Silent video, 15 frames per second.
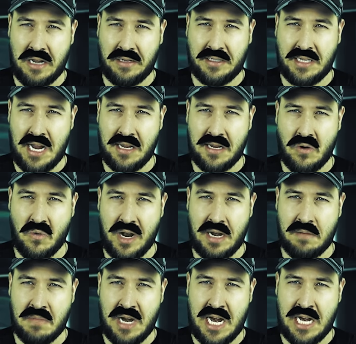I'll tell you what
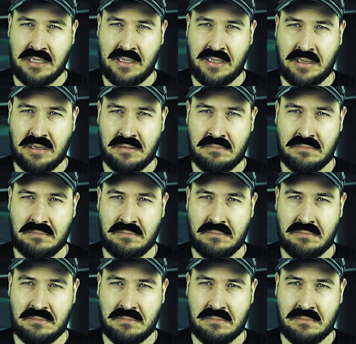it means.